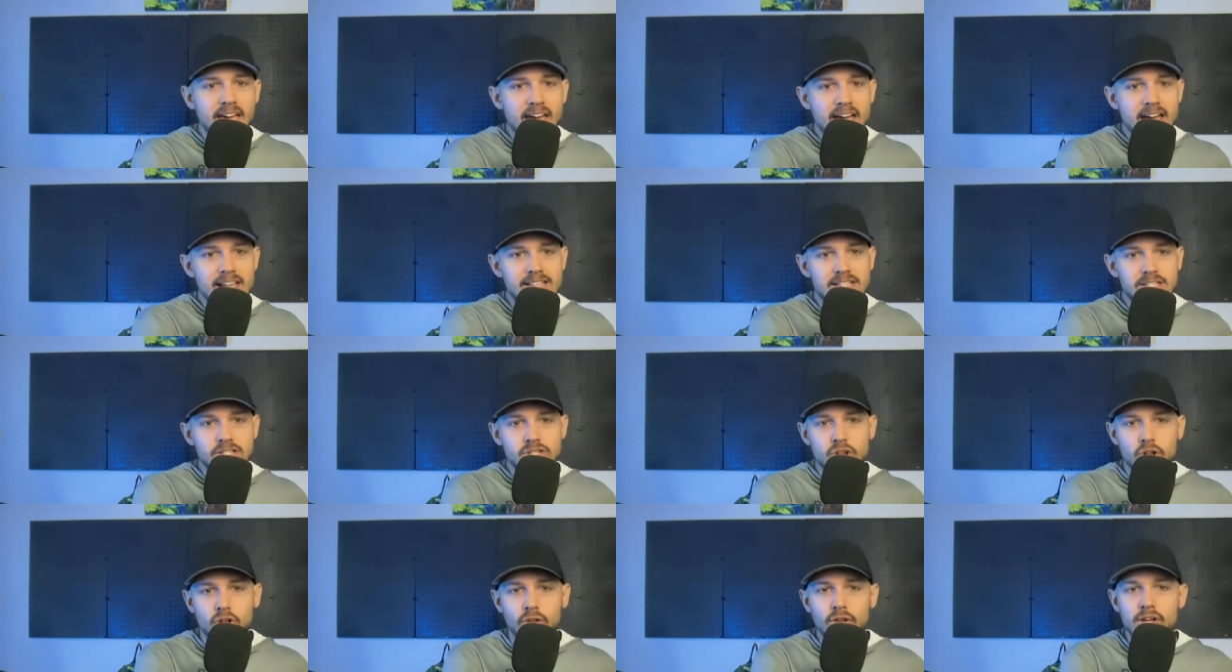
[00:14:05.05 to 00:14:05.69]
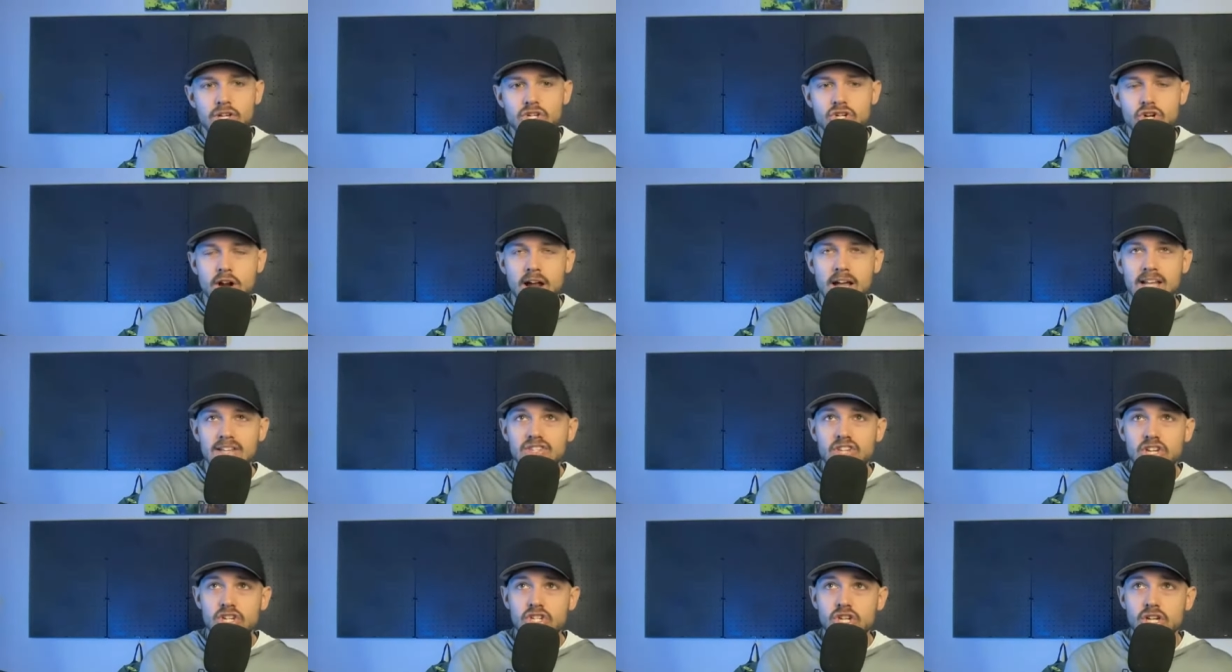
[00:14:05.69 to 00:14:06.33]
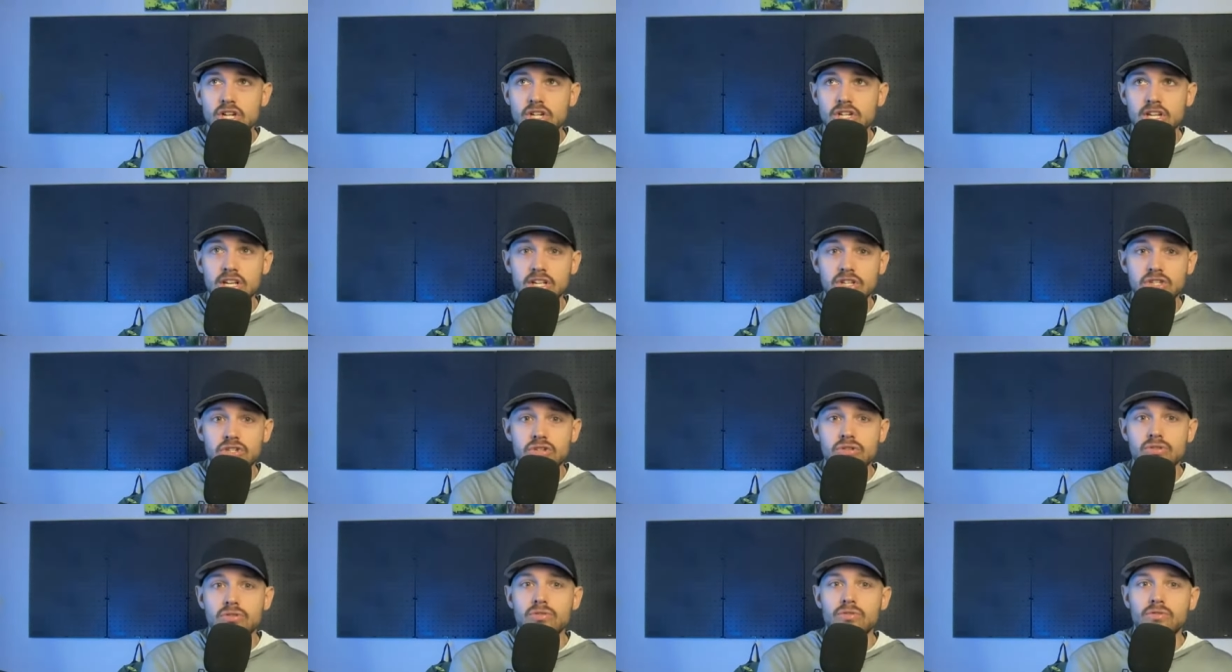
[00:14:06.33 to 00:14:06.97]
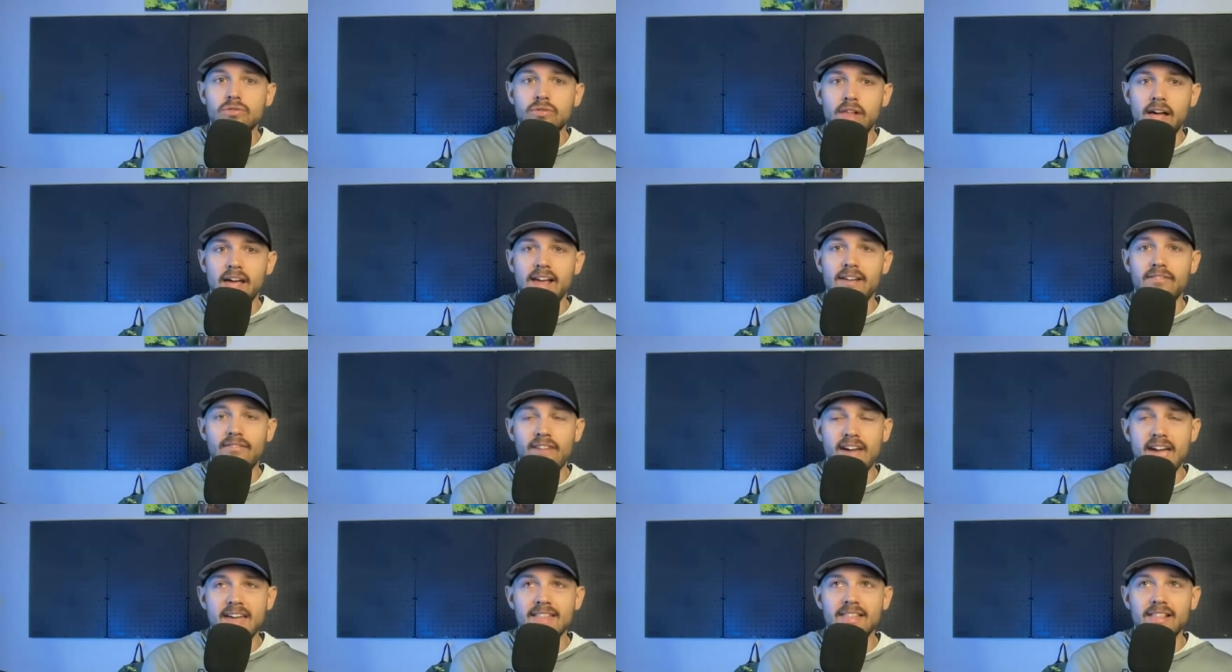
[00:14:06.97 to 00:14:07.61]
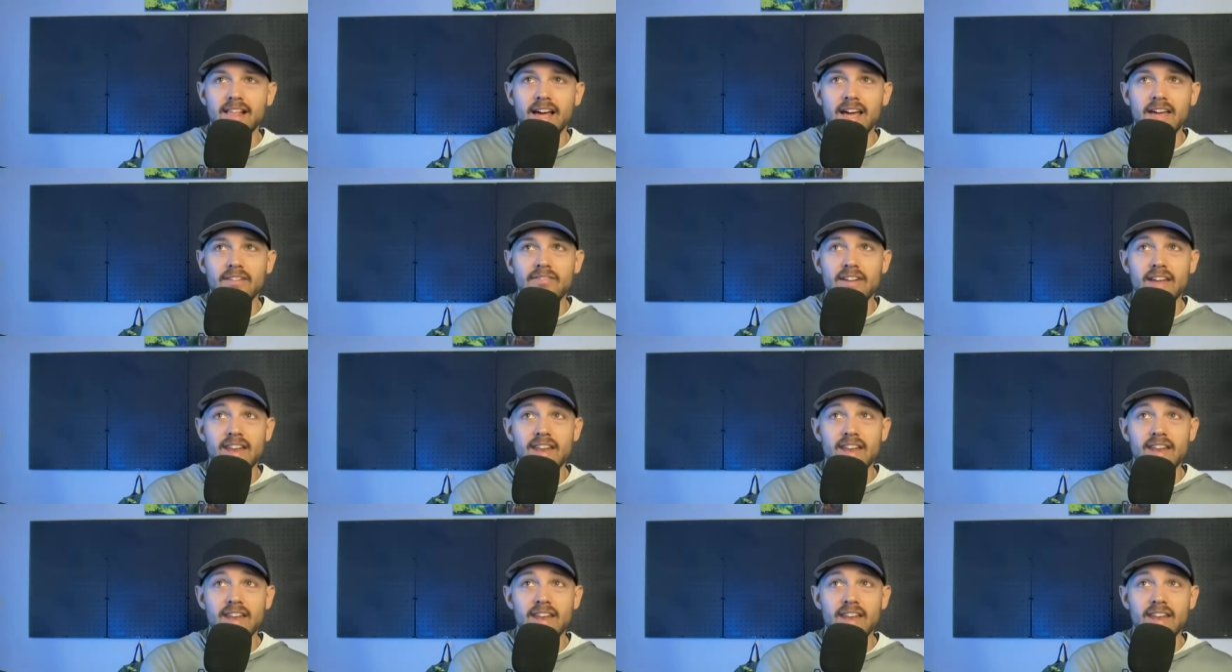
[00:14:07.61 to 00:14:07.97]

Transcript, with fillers: It slowly transitioned into like van life.